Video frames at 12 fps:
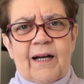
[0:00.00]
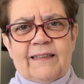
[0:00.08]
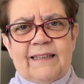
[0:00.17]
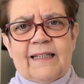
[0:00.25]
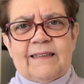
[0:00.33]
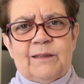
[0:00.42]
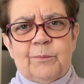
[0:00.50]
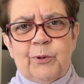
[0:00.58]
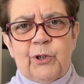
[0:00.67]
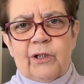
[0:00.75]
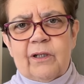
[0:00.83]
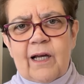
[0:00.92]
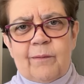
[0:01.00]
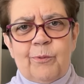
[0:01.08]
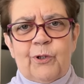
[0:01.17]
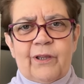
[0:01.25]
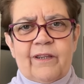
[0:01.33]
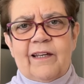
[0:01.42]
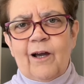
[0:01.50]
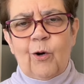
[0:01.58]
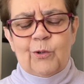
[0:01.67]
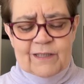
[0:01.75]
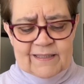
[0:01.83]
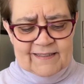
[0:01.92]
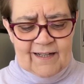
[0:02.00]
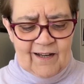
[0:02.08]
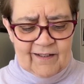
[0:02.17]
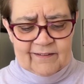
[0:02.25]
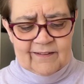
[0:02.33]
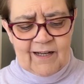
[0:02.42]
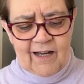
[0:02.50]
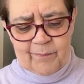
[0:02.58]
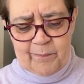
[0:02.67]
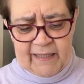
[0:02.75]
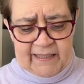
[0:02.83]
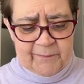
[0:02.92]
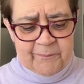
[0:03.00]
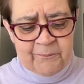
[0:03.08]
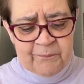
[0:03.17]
I tend to put the onus on me.